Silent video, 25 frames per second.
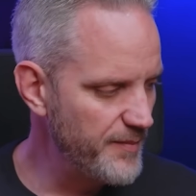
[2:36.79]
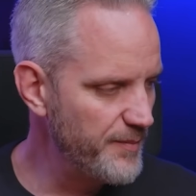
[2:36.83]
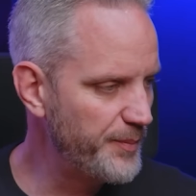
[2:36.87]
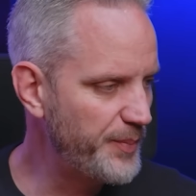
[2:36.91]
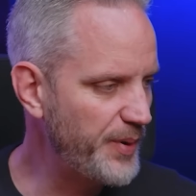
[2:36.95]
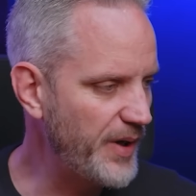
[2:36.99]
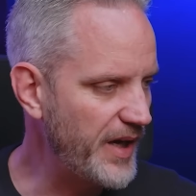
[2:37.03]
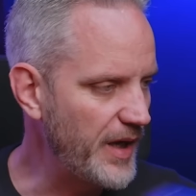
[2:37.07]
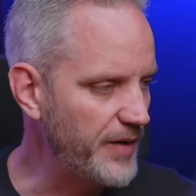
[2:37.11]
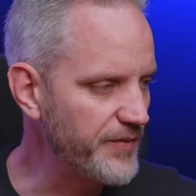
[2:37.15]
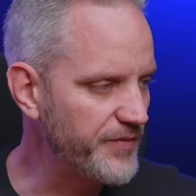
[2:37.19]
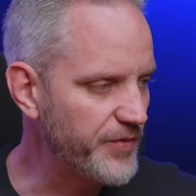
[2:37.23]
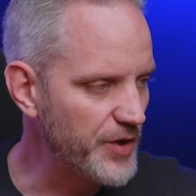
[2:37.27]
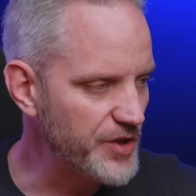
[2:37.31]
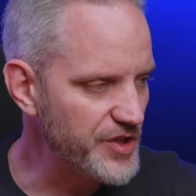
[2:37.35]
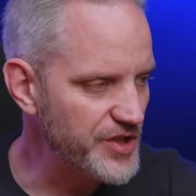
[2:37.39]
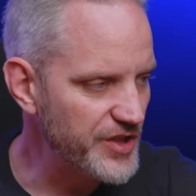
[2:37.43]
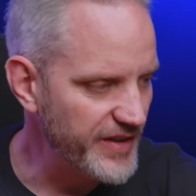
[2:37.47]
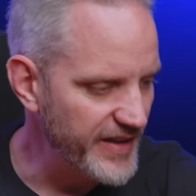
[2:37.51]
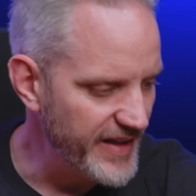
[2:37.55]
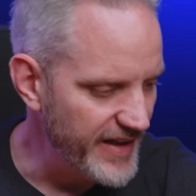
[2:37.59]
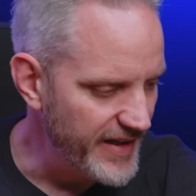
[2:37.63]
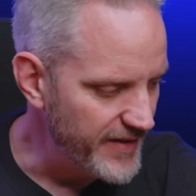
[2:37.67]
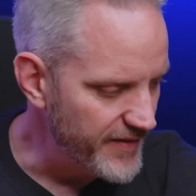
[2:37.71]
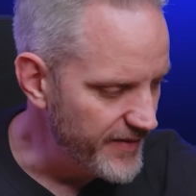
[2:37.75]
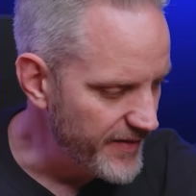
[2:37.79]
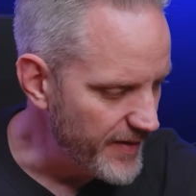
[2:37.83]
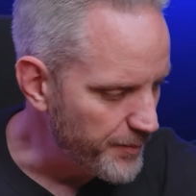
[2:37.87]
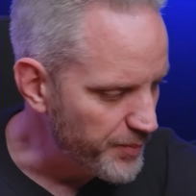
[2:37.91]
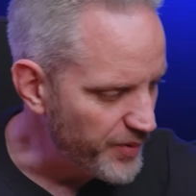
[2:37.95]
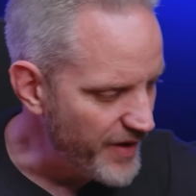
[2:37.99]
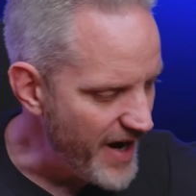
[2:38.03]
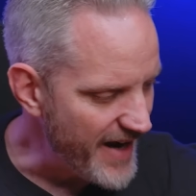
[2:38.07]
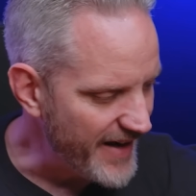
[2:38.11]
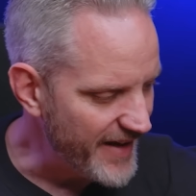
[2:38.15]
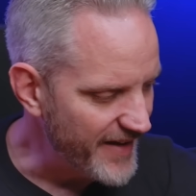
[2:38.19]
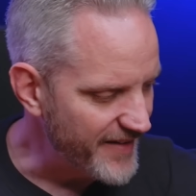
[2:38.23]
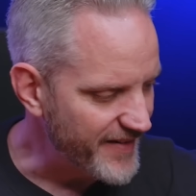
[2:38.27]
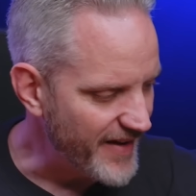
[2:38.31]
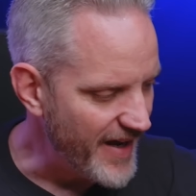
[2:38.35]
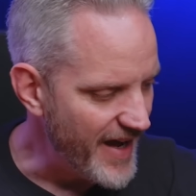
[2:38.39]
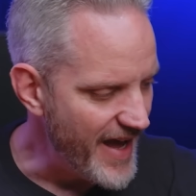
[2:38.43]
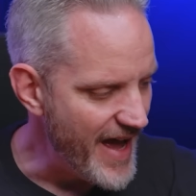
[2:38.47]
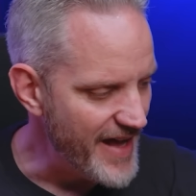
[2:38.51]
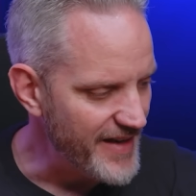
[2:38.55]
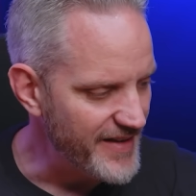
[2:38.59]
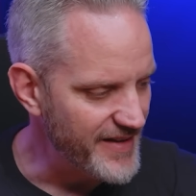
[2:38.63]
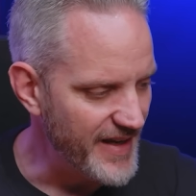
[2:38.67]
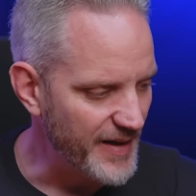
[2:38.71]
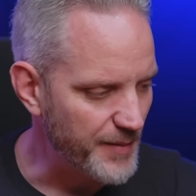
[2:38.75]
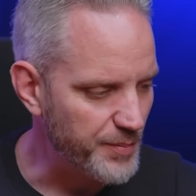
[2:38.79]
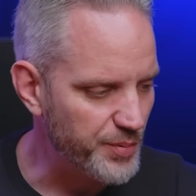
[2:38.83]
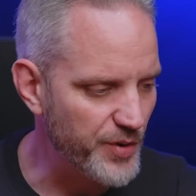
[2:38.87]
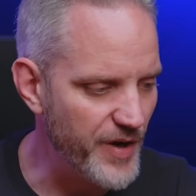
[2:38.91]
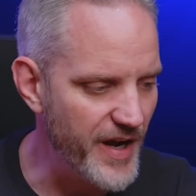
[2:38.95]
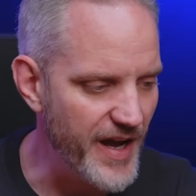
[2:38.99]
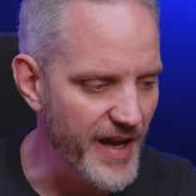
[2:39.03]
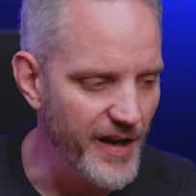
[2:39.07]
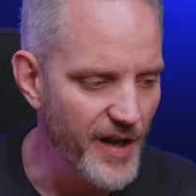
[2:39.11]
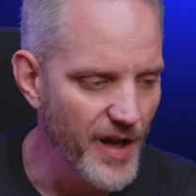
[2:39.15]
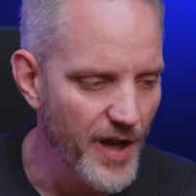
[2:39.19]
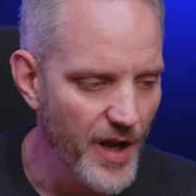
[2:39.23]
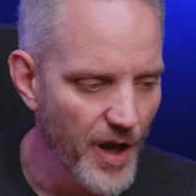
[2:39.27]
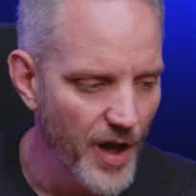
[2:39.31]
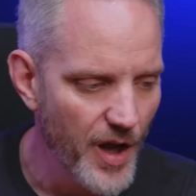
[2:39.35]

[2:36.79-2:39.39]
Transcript: But unfortunately, the brackets I had Nick print,